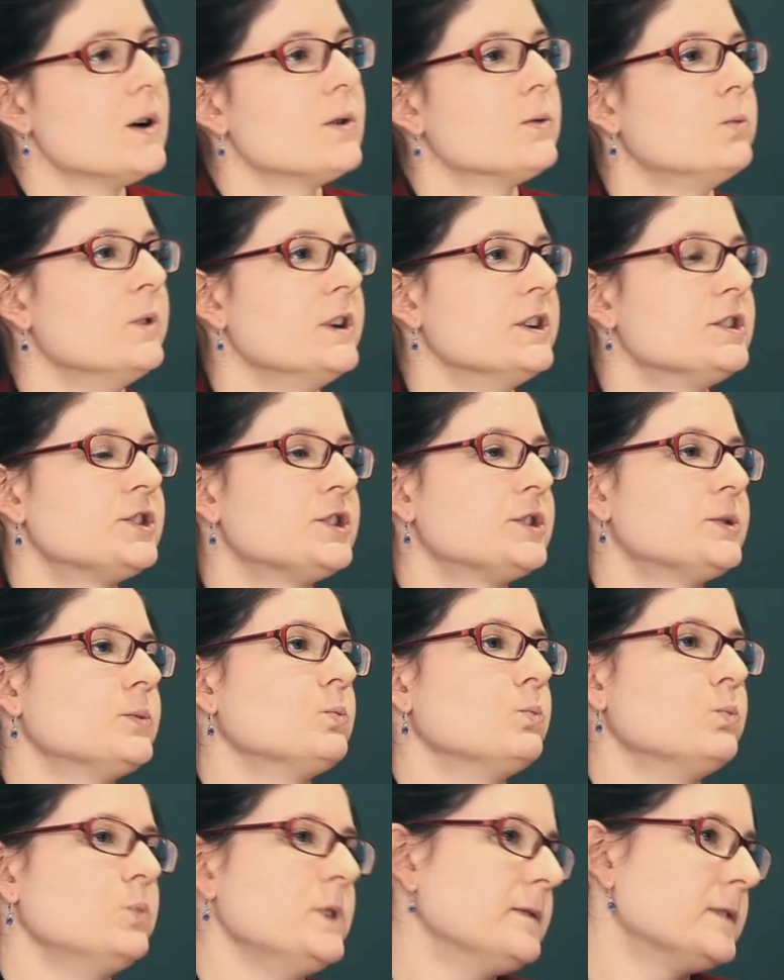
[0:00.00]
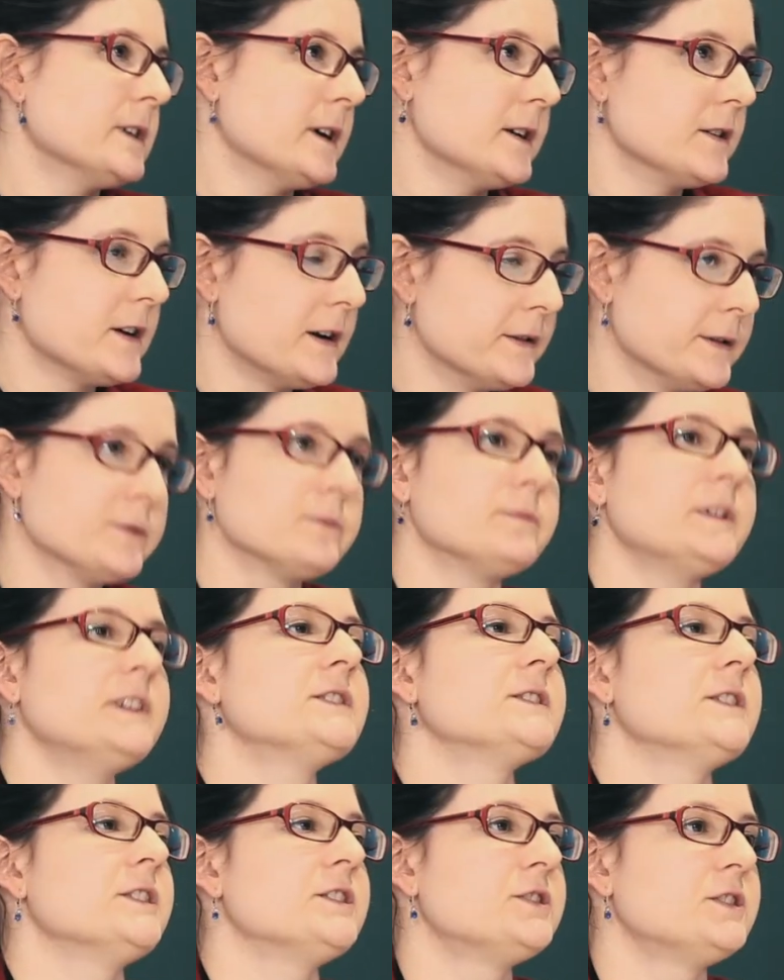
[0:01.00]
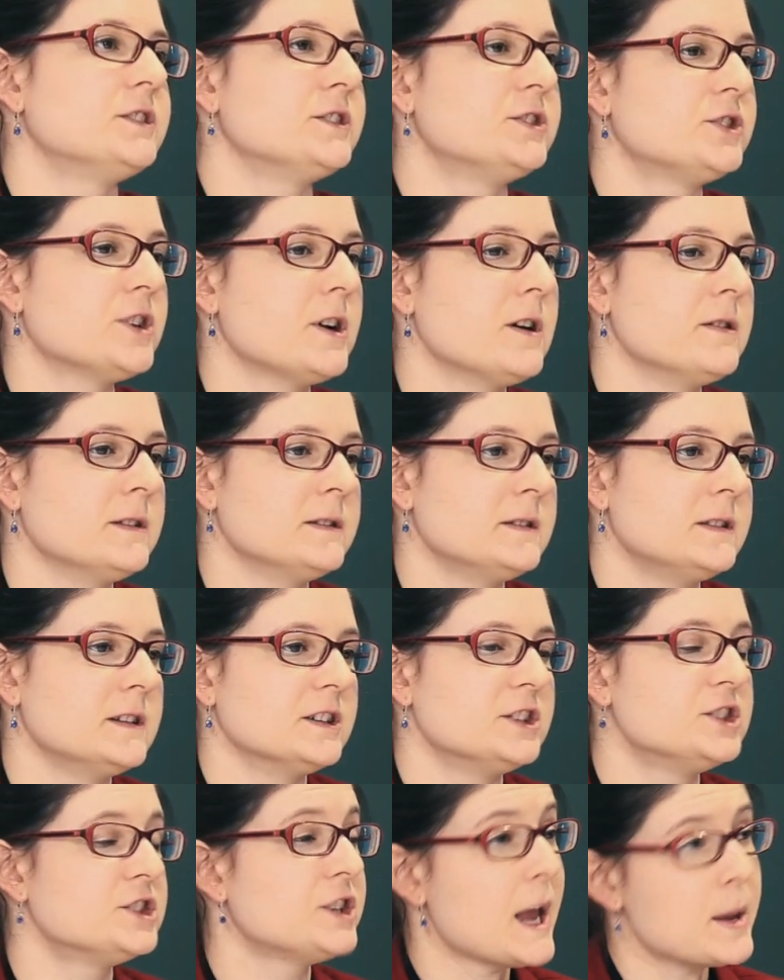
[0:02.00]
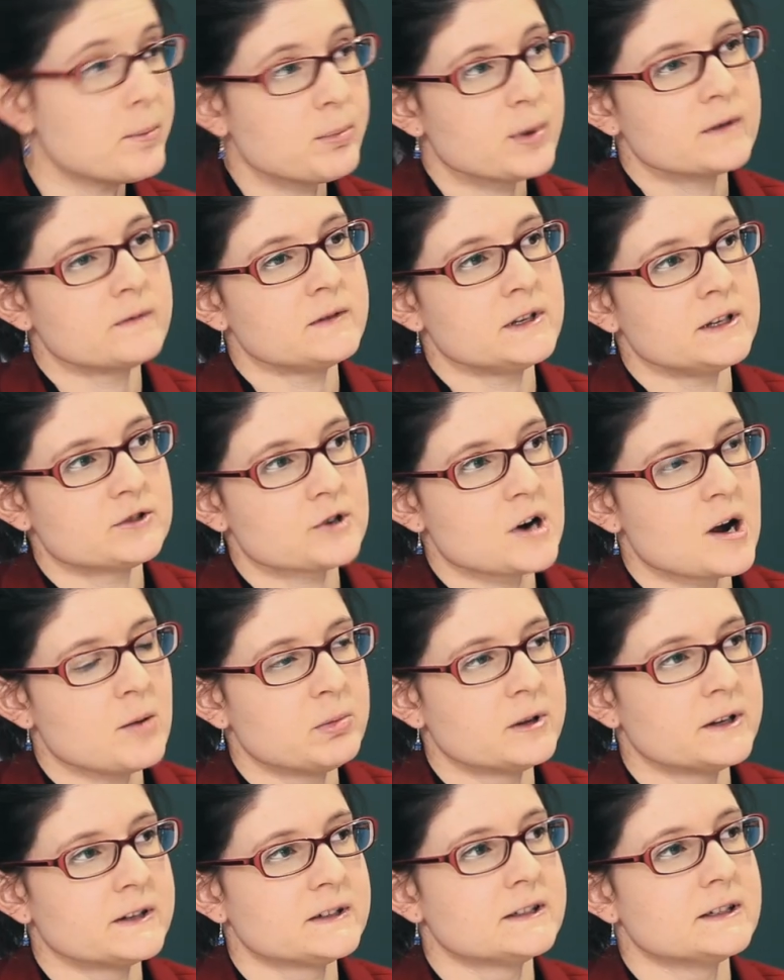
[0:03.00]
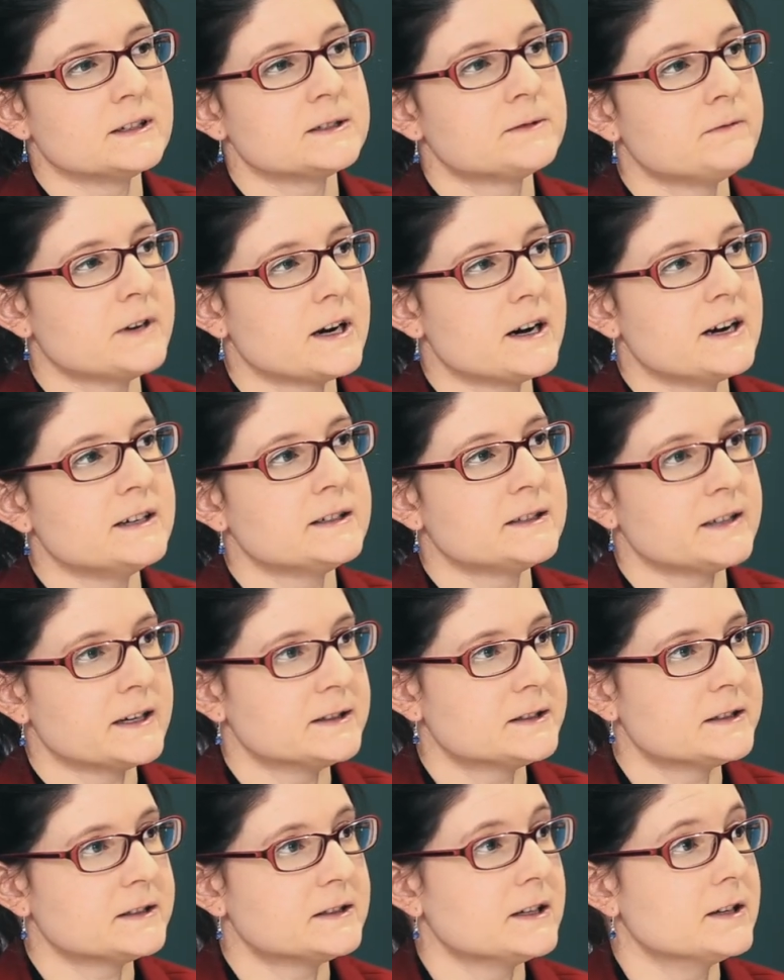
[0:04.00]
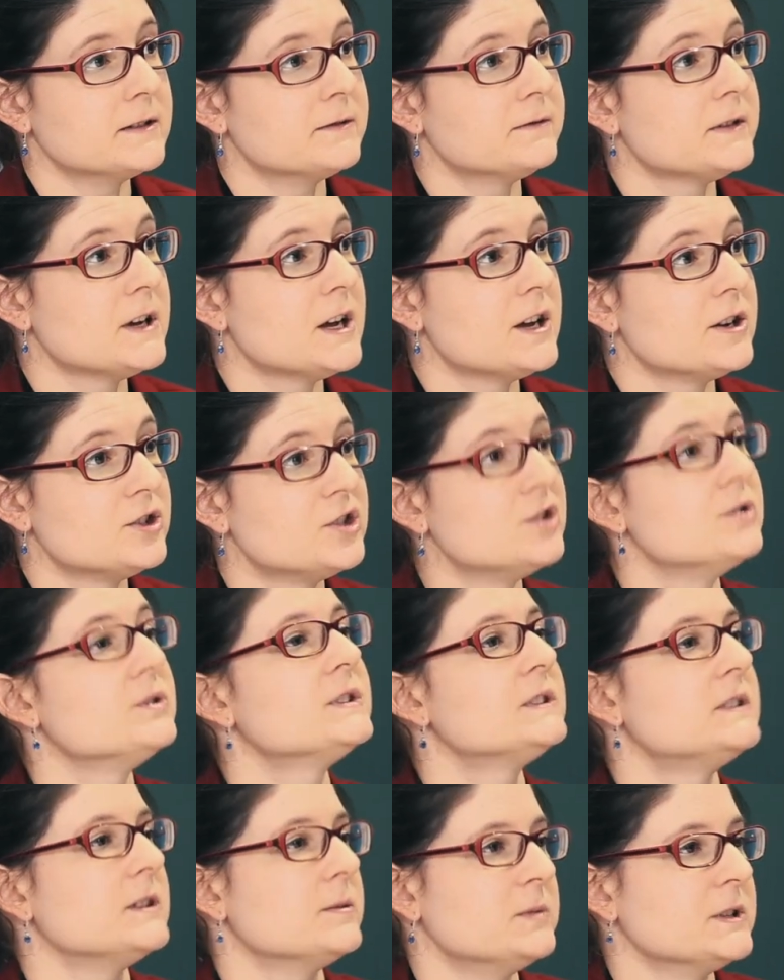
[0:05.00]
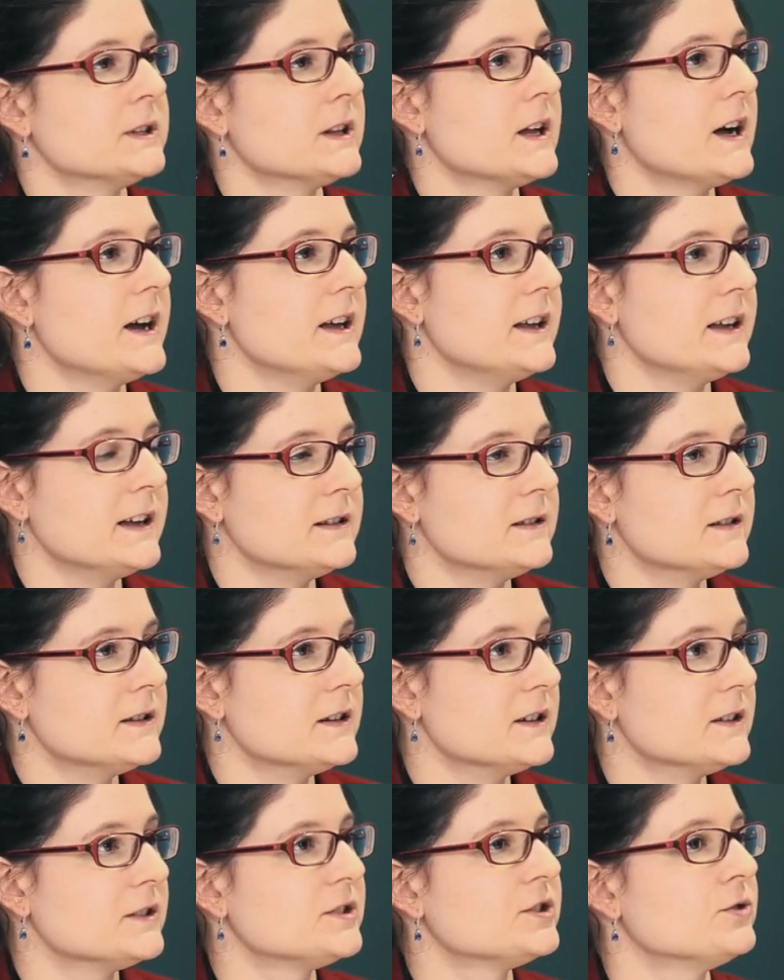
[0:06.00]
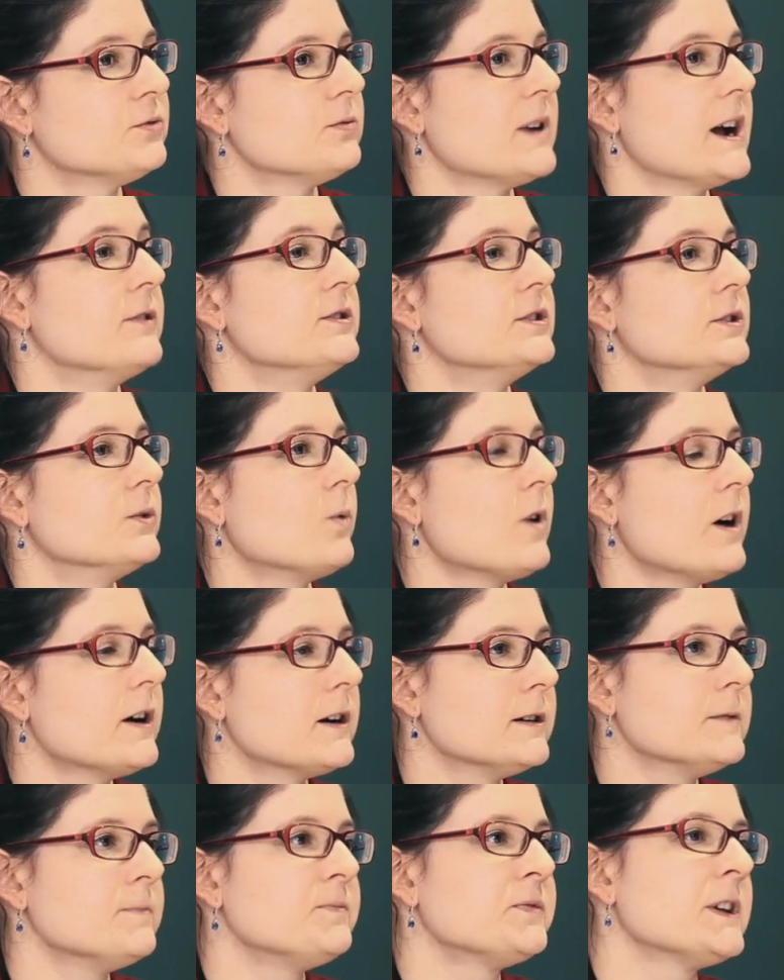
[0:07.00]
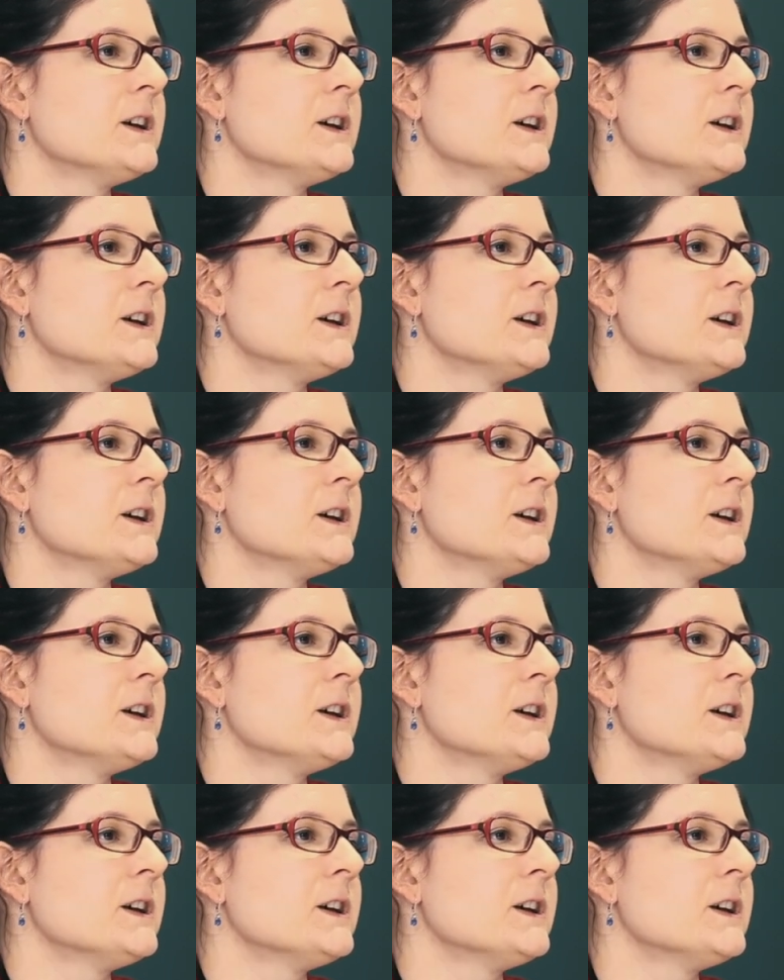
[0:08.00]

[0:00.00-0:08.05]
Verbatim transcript: which we've done other research to show that the shape of these droplets is very sensitive to stimuli in the surrounding water.